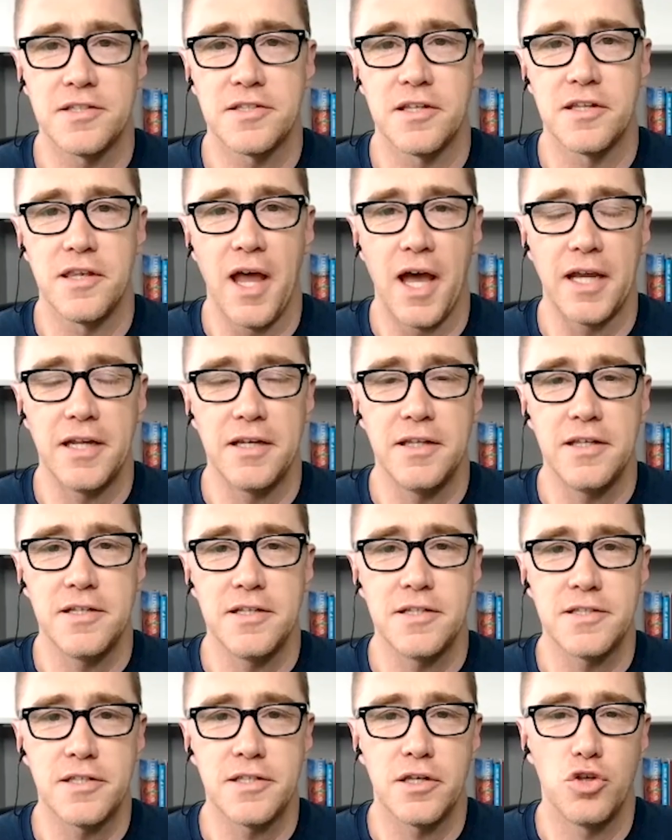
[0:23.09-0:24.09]
and
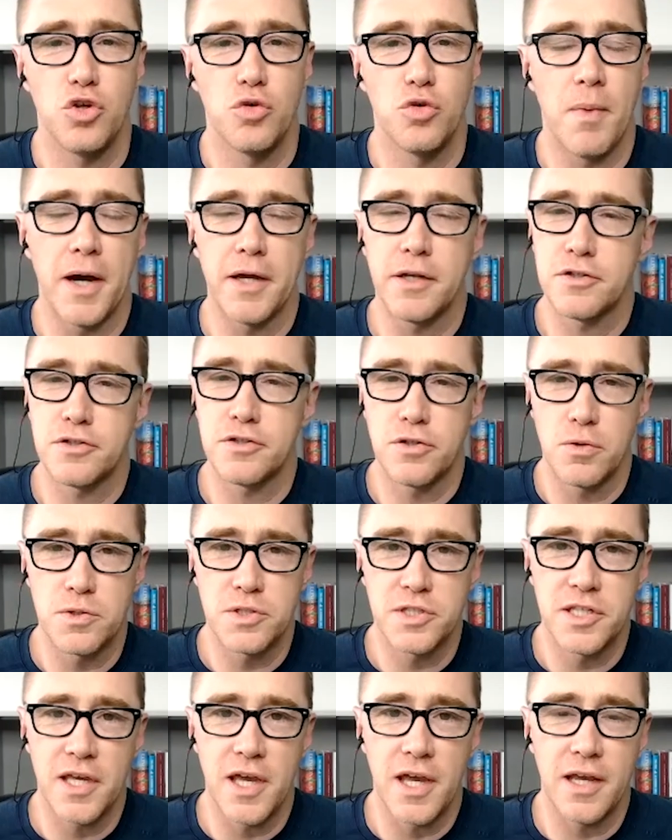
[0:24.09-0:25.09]
90s, you might
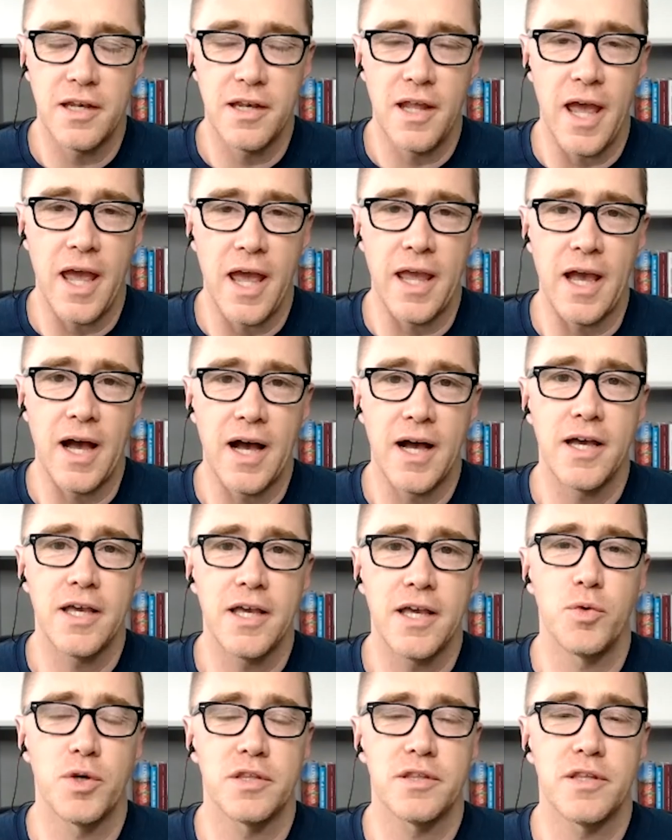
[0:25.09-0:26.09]
associate
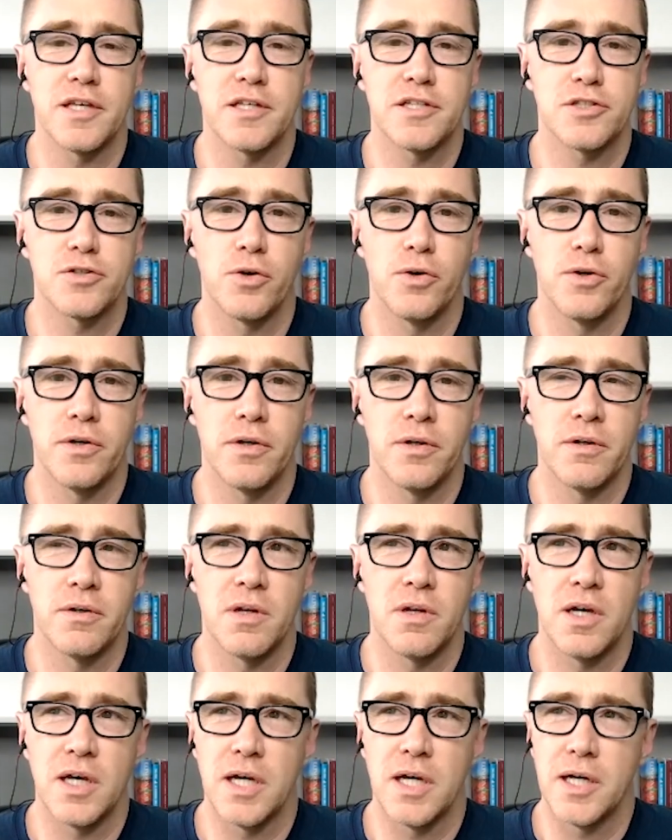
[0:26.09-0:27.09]
AI with a certain
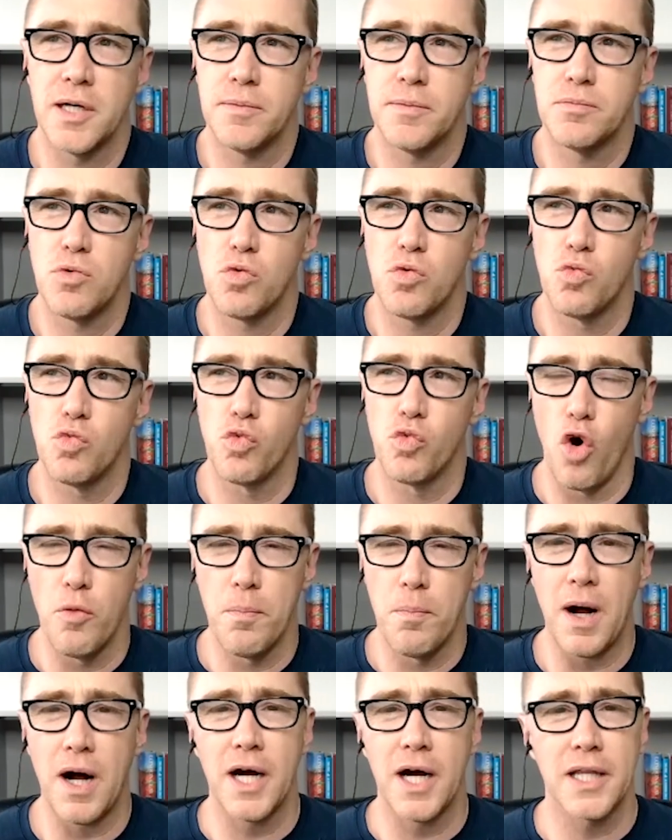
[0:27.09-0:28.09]

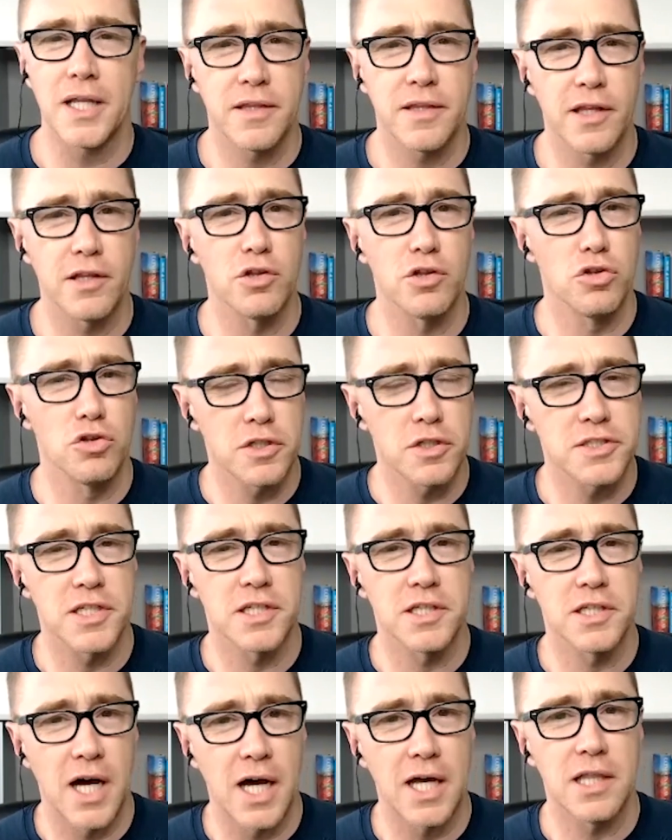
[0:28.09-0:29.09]
robot that looks a
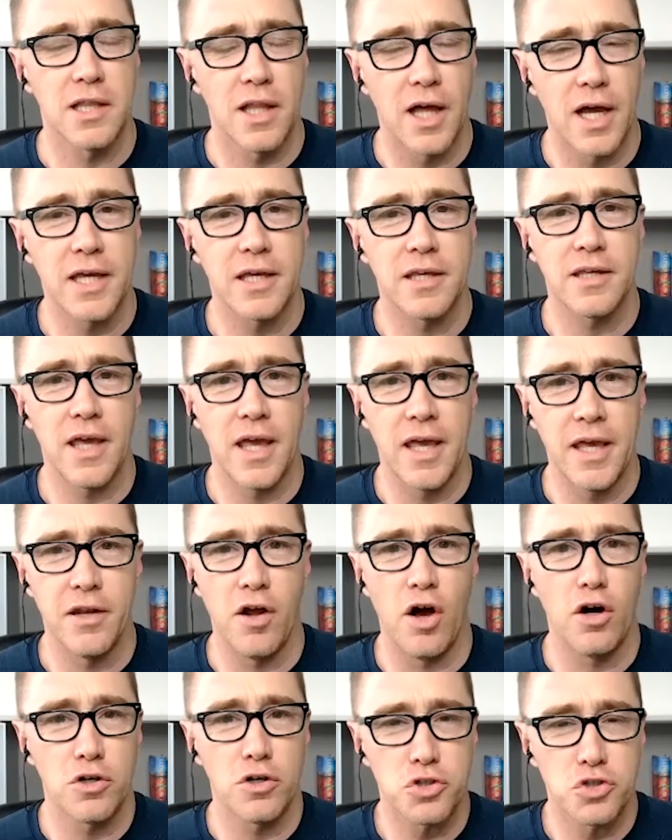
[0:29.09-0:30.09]
lot like an
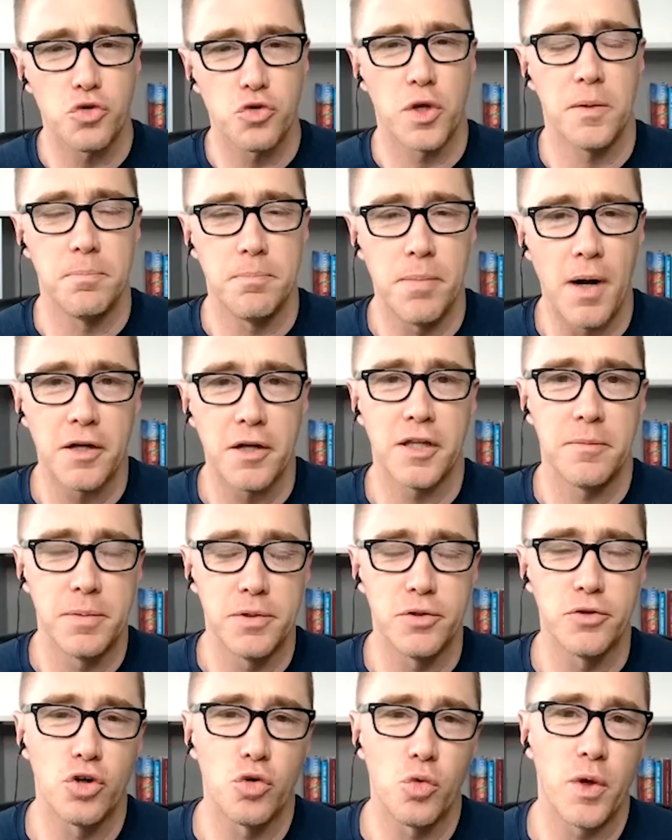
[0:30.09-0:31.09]
Austrian
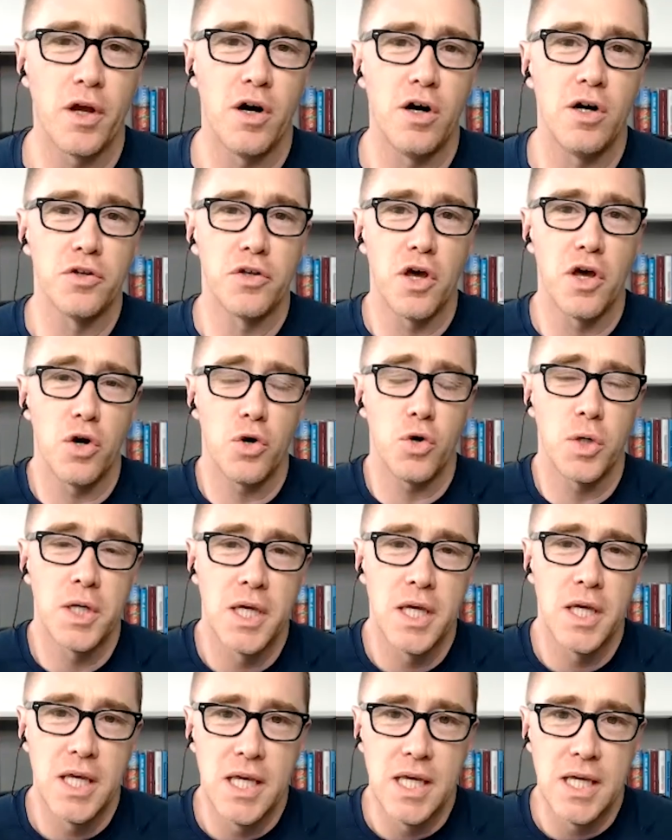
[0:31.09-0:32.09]
bodybuilder we all know,
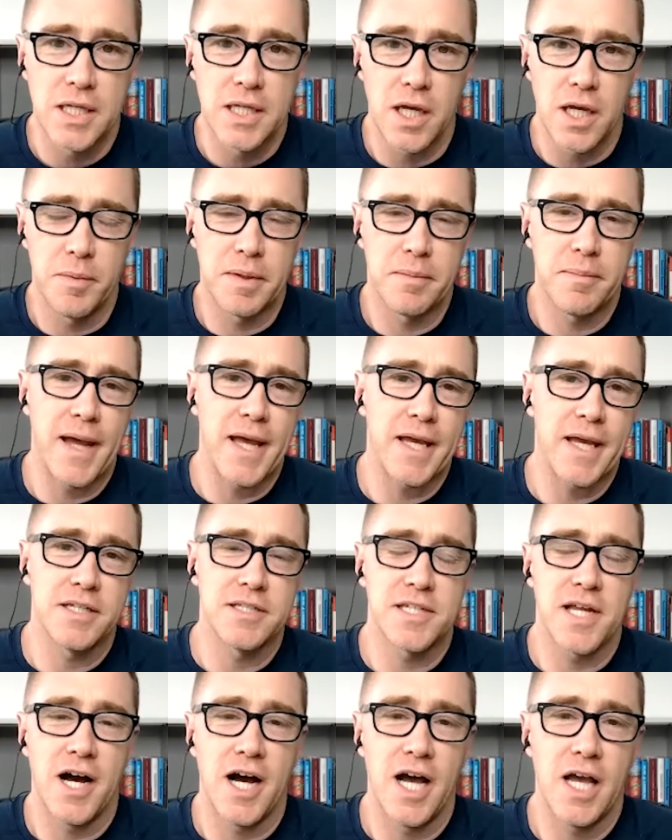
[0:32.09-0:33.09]
coming back in
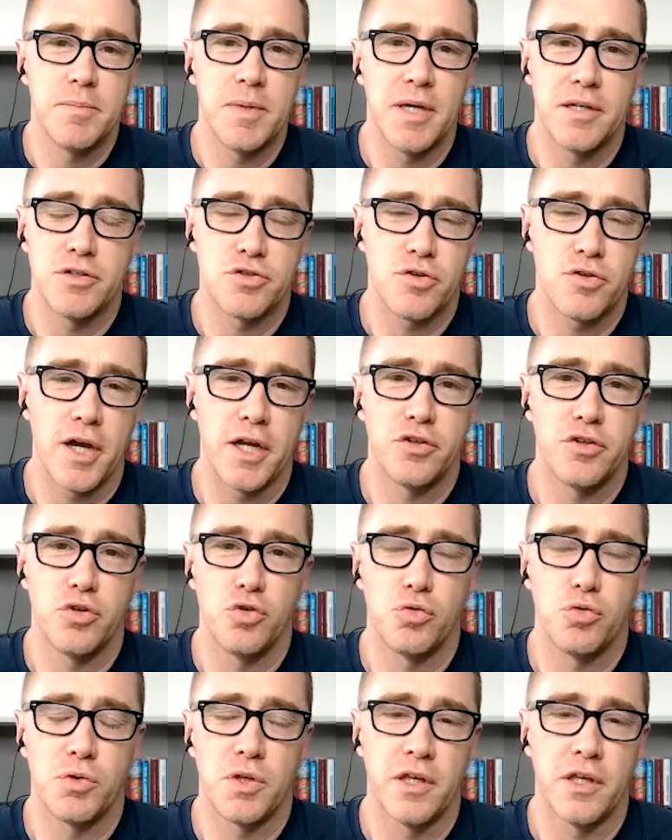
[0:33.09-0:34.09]
time and trying
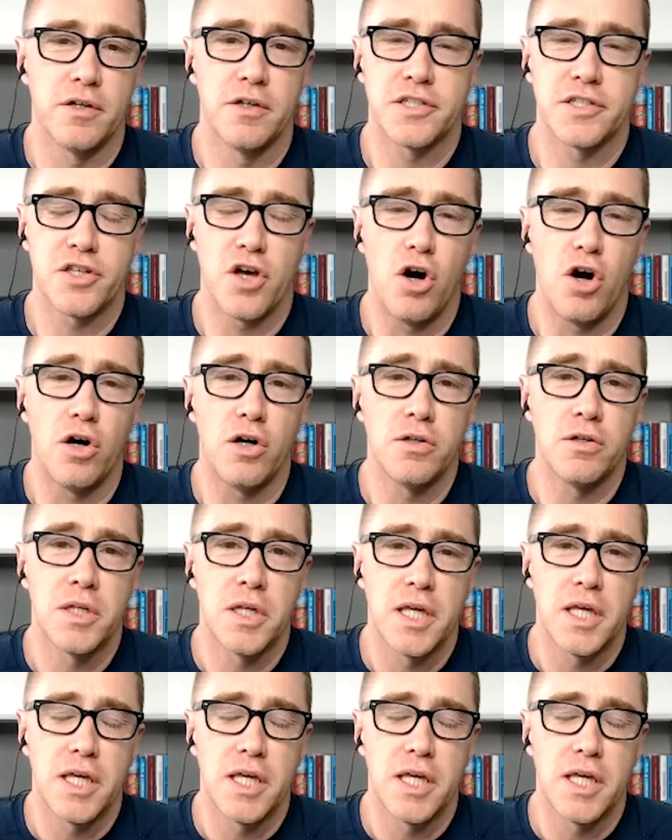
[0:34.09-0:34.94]
to kill us all.